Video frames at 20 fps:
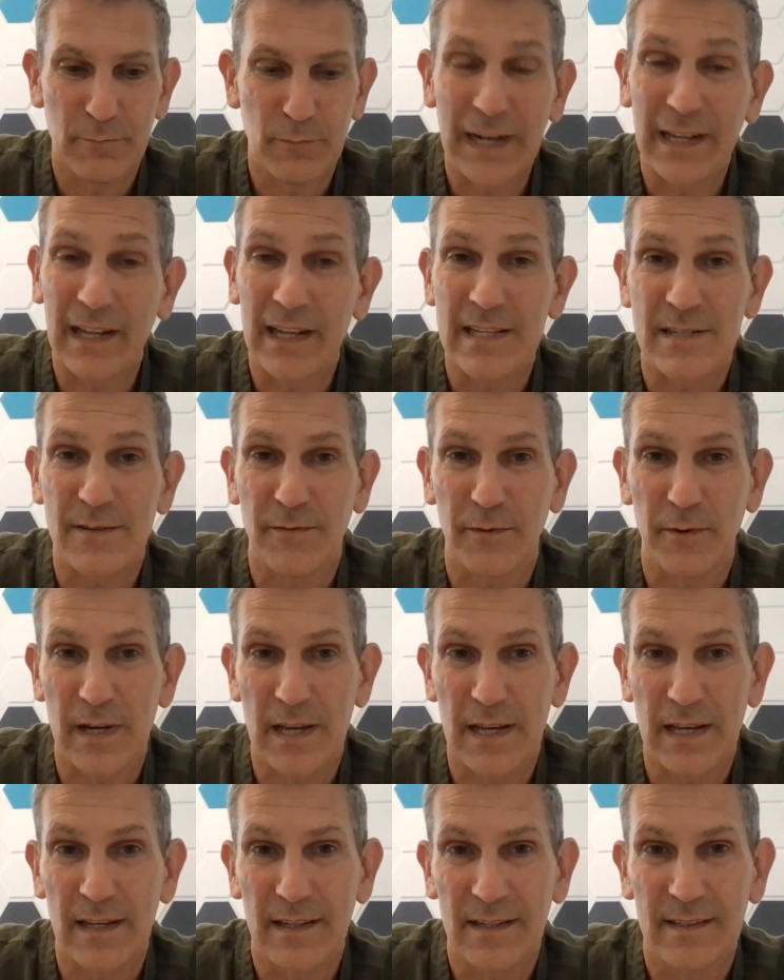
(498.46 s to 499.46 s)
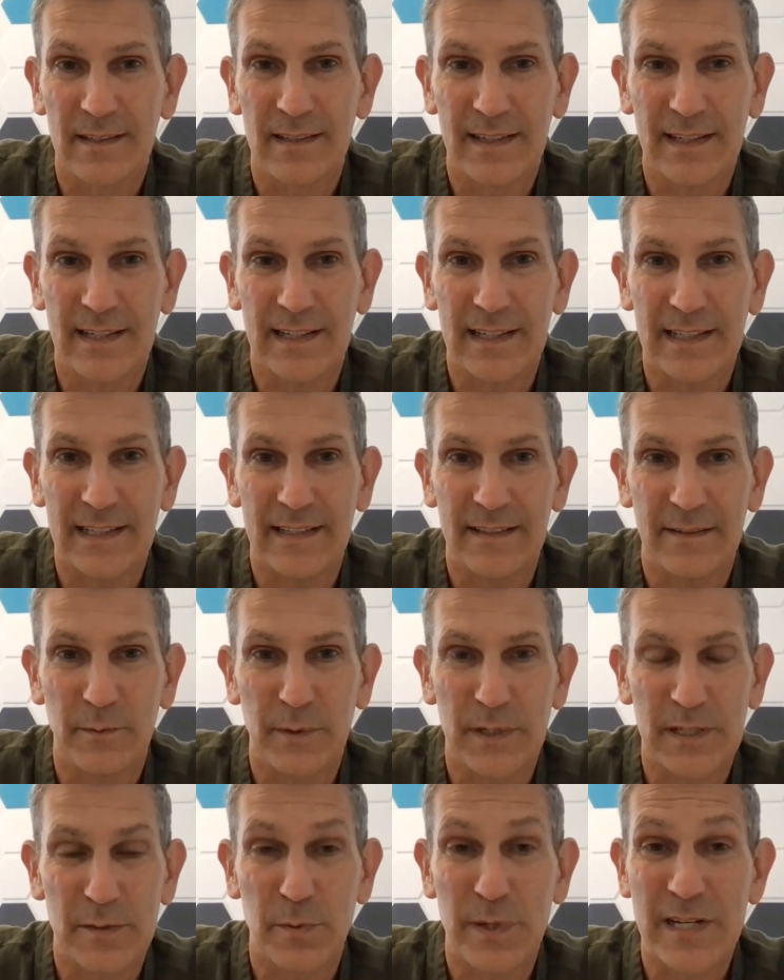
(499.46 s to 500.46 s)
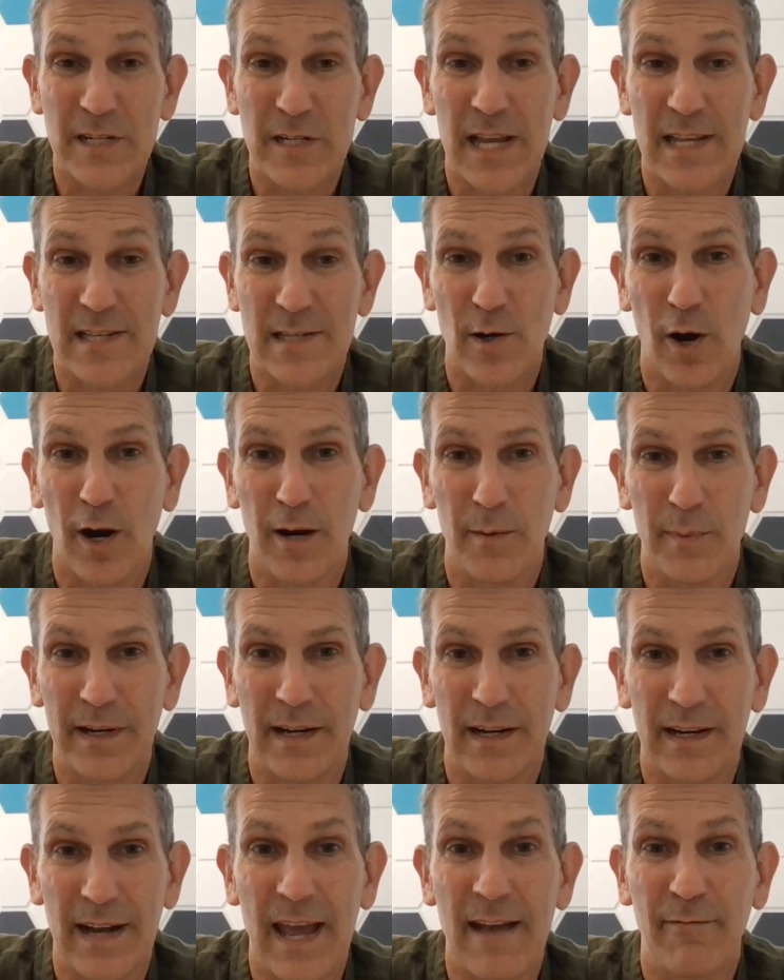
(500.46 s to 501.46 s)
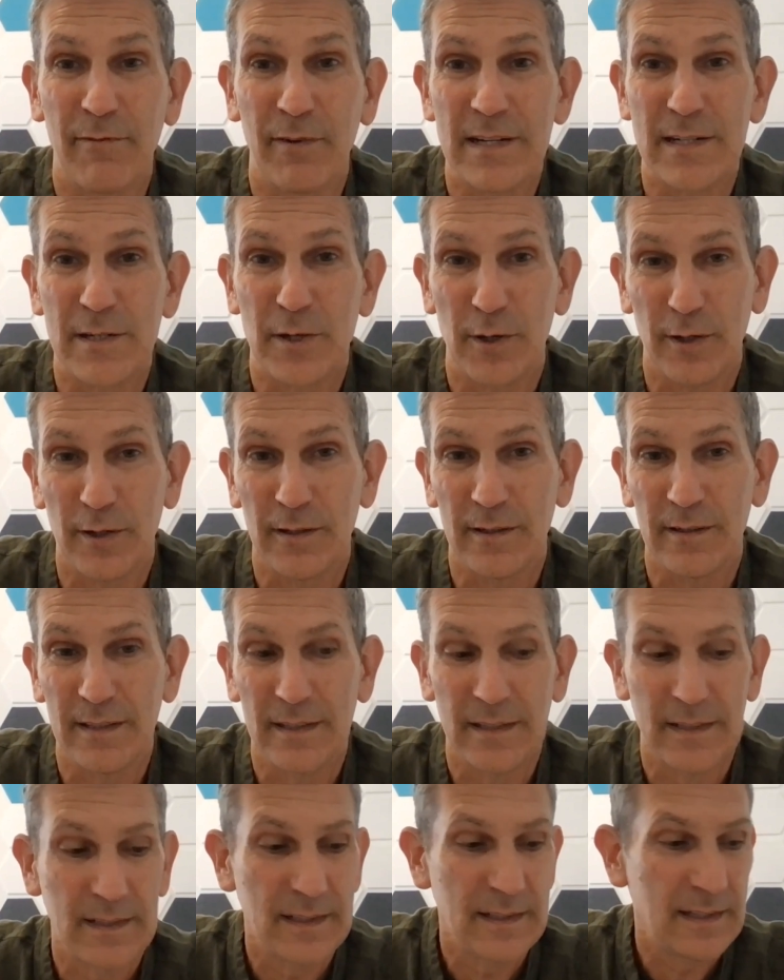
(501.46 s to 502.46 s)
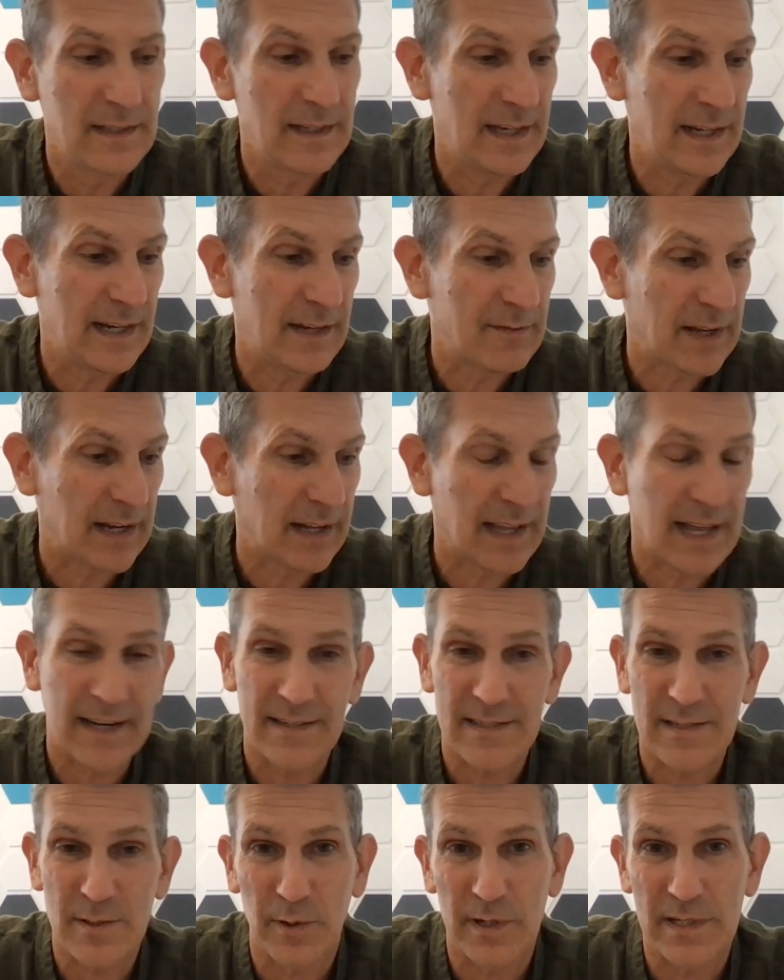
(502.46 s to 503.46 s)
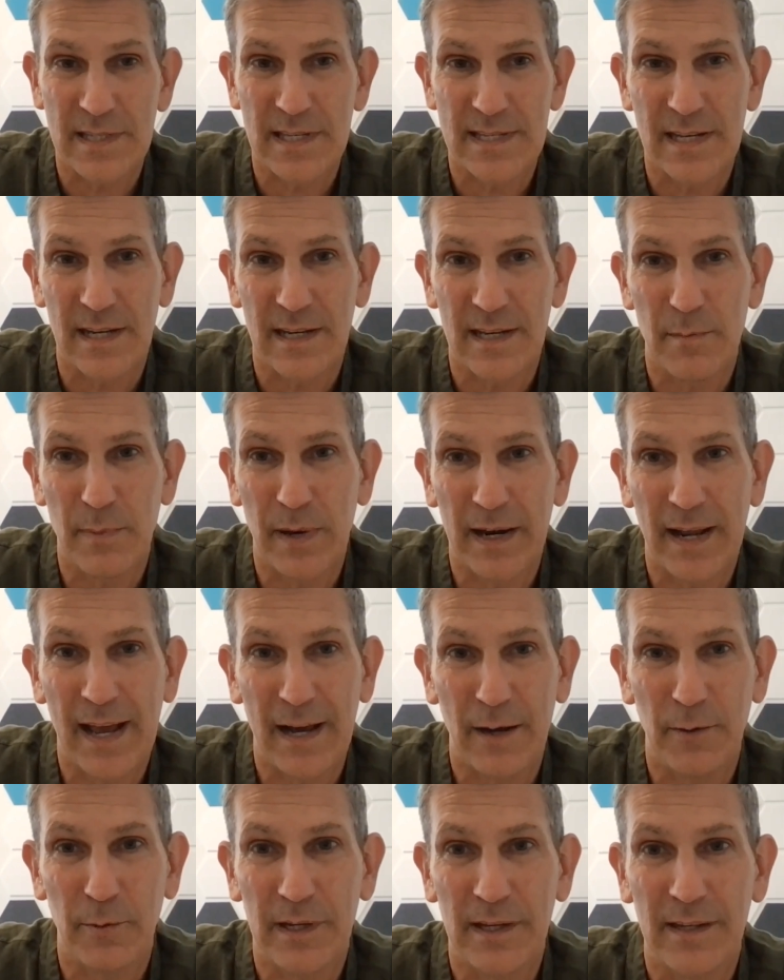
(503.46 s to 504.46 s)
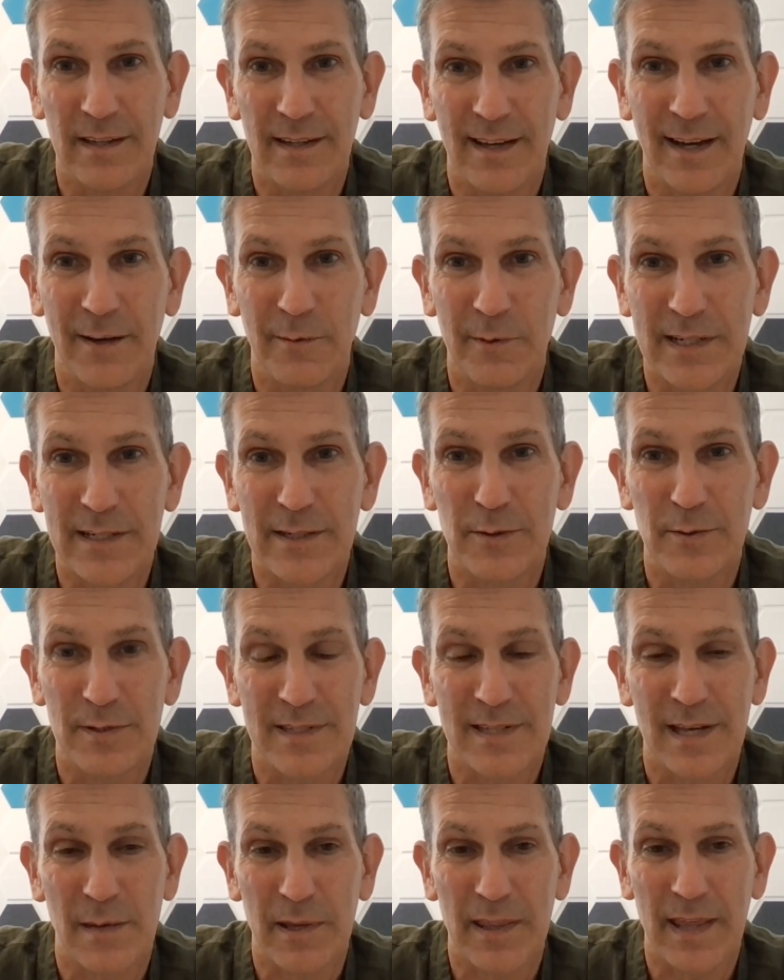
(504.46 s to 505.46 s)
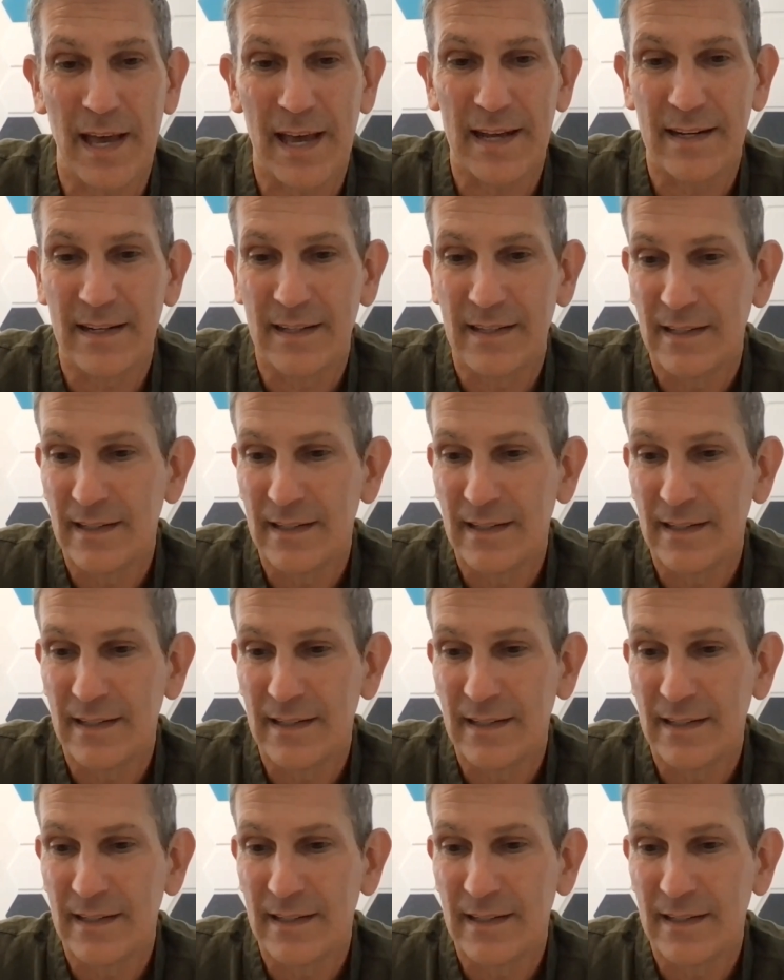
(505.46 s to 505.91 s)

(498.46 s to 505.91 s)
red list free. We chase carbon at every turn, and I've got a lot of stories to tell you about how we do some of that.